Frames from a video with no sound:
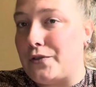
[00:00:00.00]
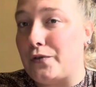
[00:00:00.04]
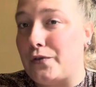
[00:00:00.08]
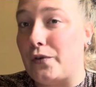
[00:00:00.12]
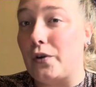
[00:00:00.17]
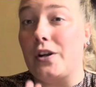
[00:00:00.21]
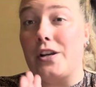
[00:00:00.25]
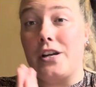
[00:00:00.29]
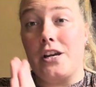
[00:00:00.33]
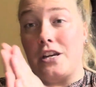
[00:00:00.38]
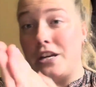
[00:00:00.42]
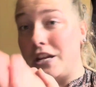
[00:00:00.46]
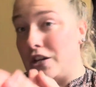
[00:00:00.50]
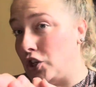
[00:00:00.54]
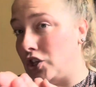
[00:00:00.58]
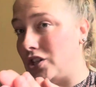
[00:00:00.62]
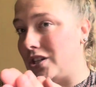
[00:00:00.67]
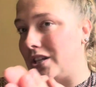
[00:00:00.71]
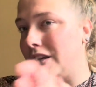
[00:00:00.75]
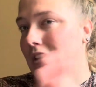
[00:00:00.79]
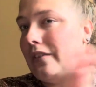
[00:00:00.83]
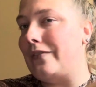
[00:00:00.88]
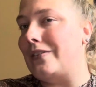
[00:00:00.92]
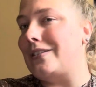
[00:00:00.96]
For an
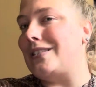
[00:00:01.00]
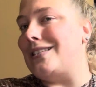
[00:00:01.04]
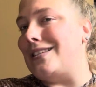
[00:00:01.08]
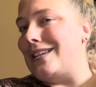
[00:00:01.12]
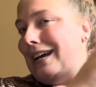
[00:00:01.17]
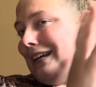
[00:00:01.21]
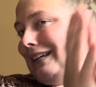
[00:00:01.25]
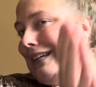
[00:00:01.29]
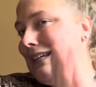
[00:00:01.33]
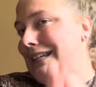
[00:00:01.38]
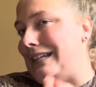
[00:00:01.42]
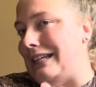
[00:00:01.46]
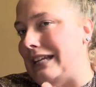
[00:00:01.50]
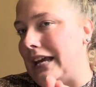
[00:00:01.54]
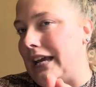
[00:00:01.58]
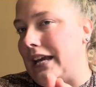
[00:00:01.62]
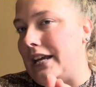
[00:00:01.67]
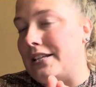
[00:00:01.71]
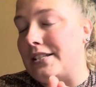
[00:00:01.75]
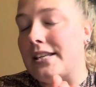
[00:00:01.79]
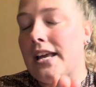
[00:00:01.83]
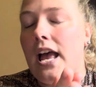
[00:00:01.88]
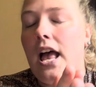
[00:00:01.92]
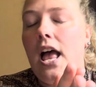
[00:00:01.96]
initiative, it's 90
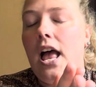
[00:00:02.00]
days